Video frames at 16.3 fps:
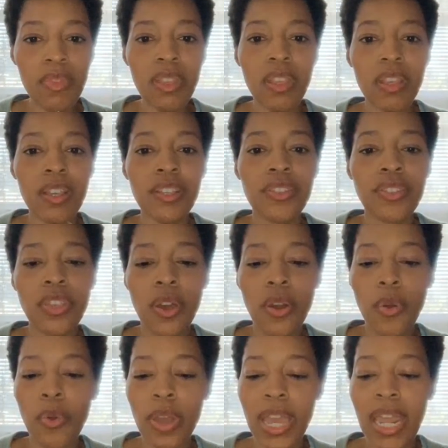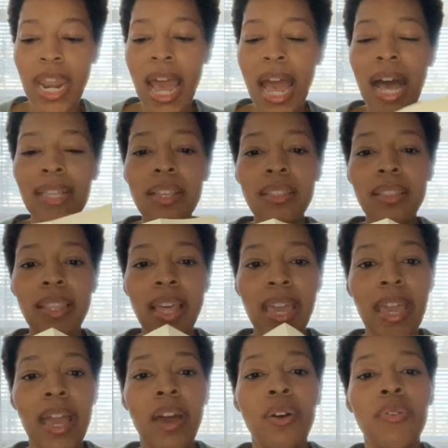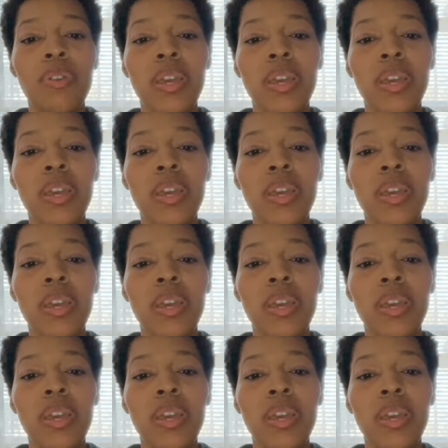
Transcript: So it has a layout